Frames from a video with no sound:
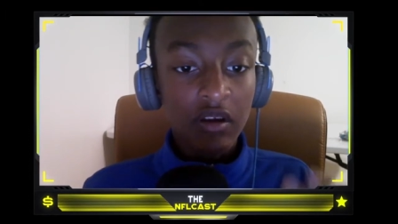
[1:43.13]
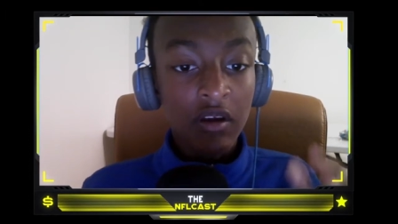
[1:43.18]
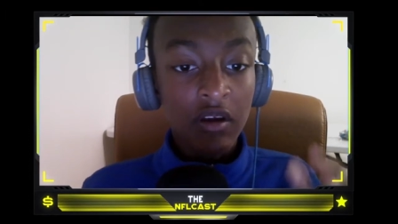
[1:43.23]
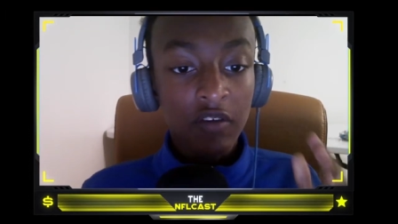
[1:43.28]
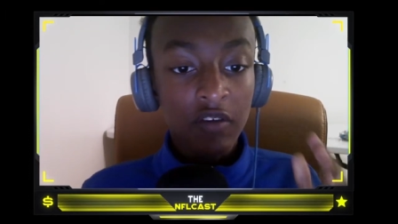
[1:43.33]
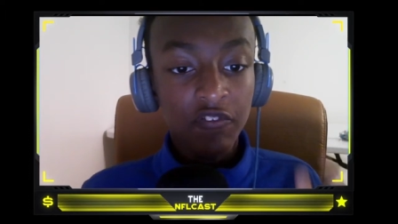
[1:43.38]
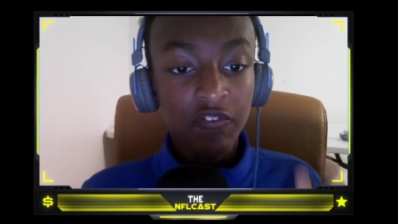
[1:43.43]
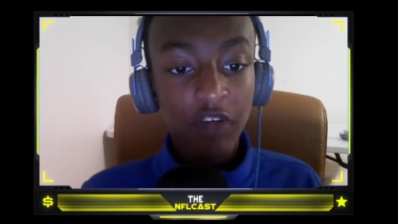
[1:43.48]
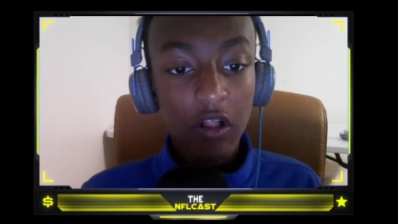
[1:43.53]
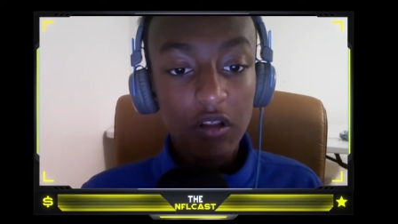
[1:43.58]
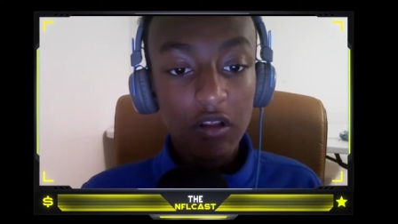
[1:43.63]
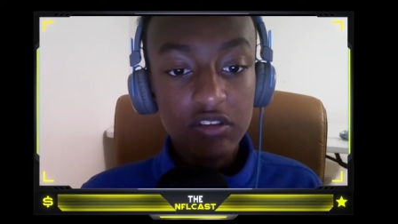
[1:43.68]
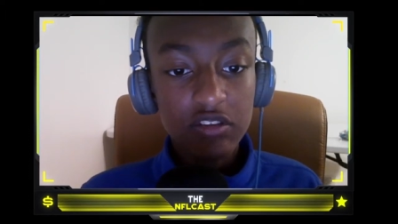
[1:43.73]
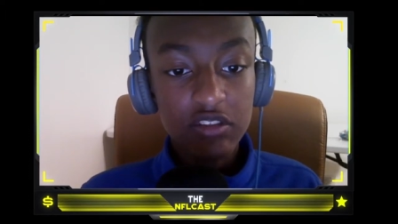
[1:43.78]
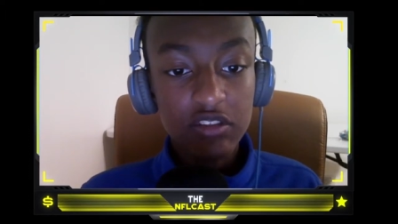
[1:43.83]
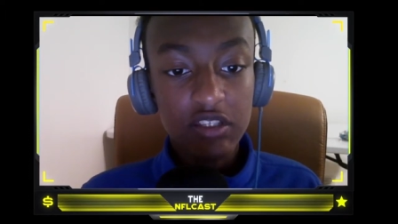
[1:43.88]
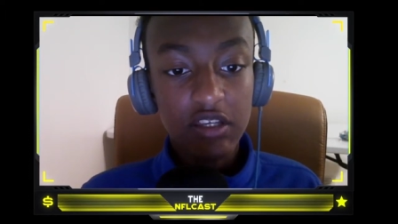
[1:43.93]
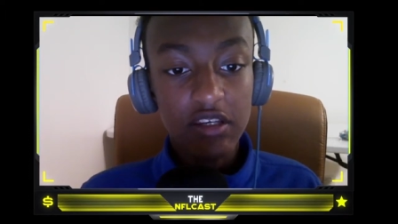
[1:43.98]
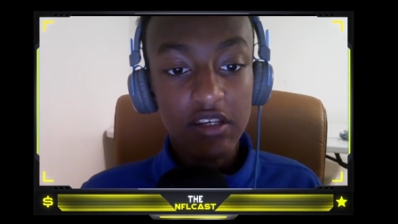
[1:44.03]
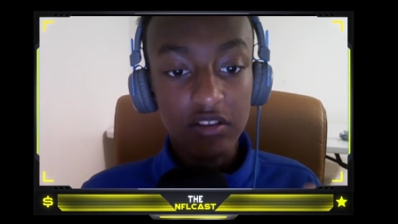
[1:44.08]
Falcons
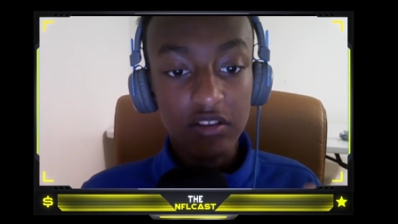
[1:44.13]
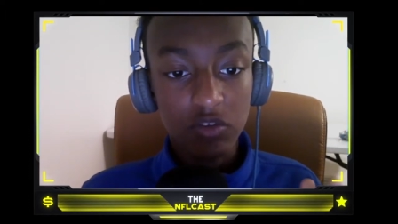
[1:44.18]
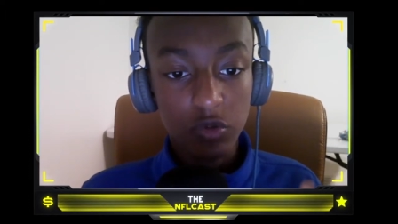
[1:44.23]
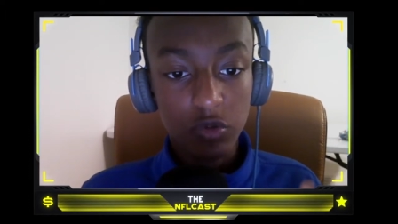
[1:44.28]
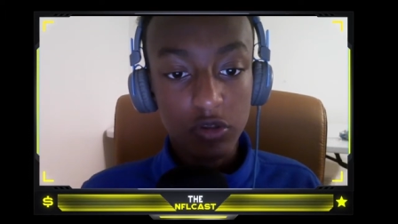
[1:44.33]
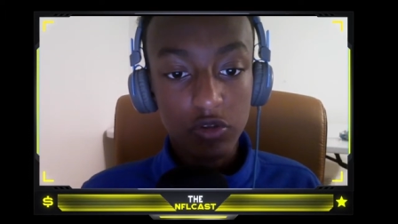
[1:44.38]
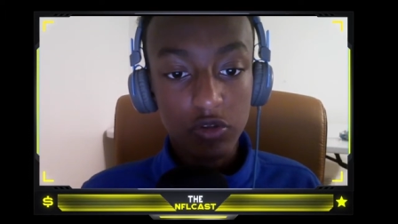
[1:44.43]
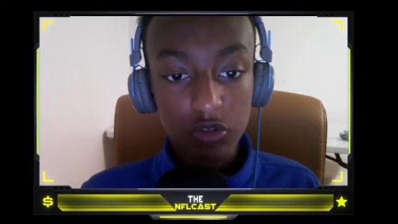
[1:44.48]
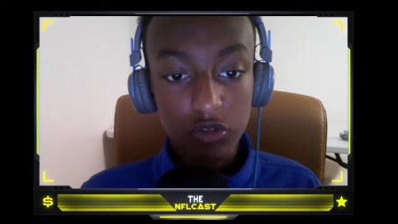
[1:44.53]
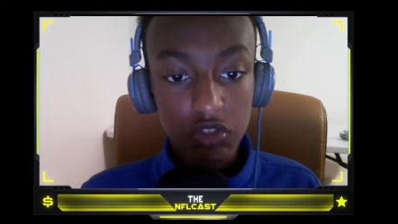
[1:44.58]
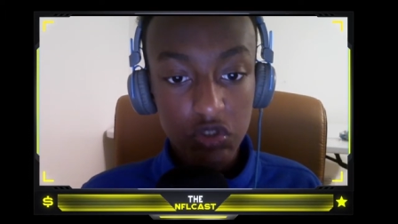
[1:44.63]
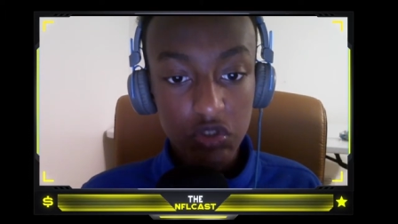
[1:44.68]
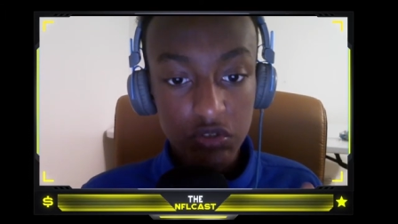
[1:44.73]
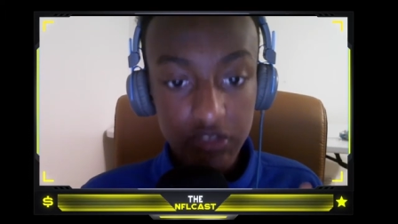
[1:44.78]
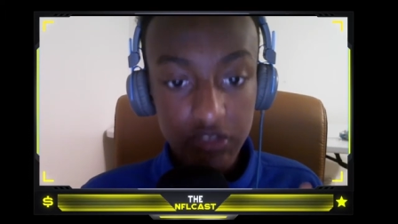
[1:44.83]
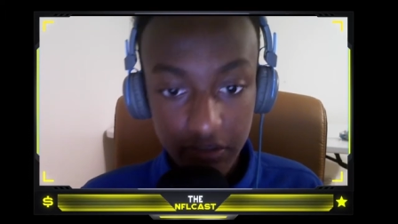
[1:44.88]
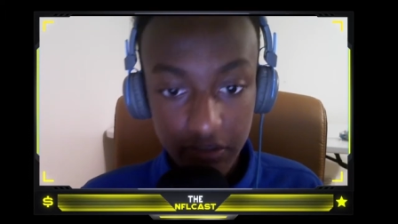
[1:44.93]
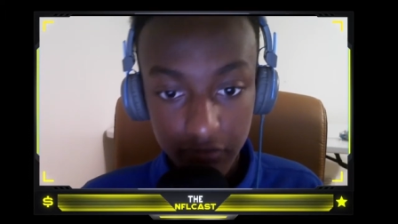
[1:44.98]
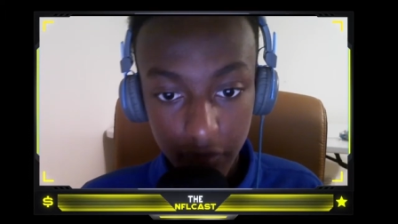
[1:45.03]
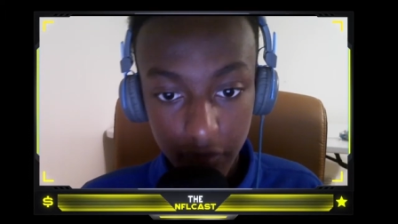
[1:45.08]
get a 2022
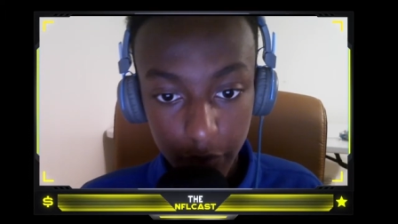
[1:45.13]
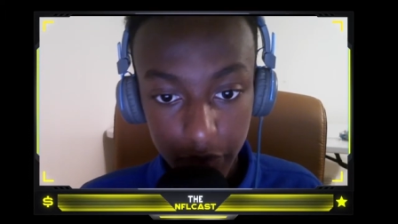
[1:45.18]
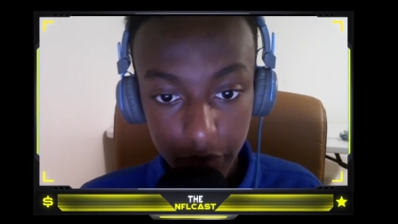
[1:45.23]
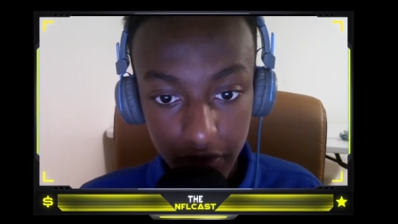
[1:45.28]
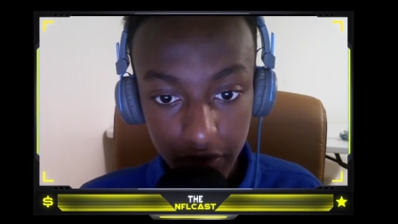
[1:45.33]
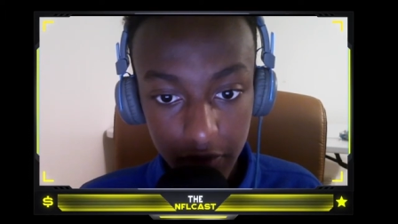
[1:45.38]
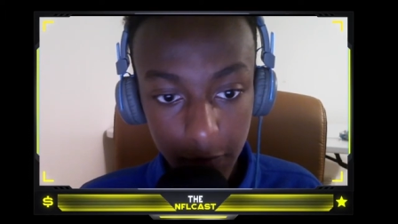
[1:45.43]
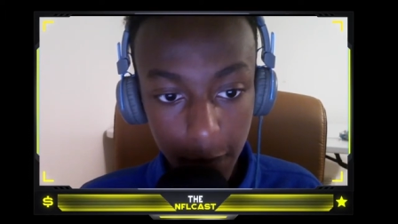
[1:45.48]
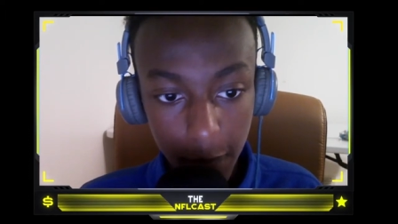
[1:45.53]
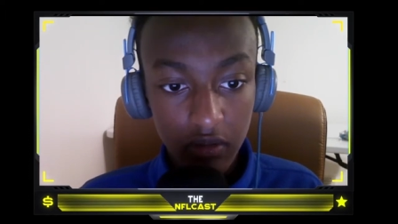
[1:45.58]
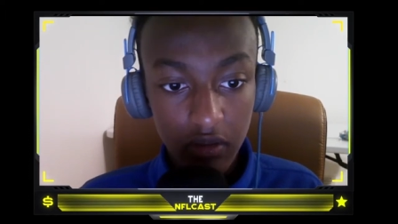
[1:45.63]
second round pick,